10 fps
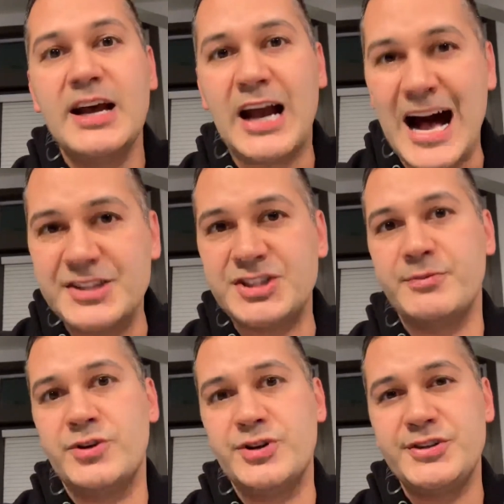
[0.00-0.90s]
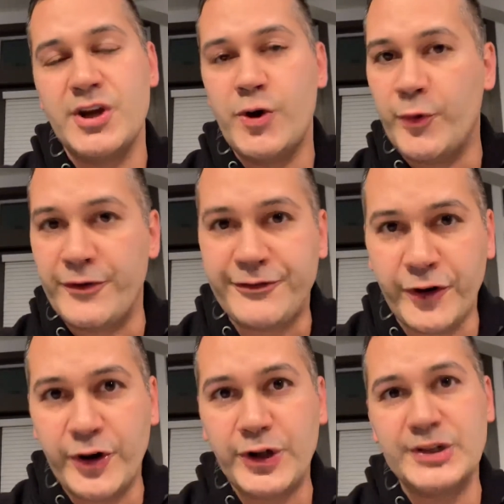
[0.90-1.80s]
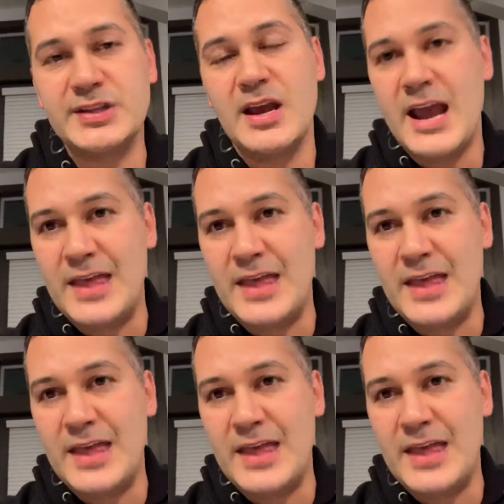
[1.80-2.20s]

customers, referrals,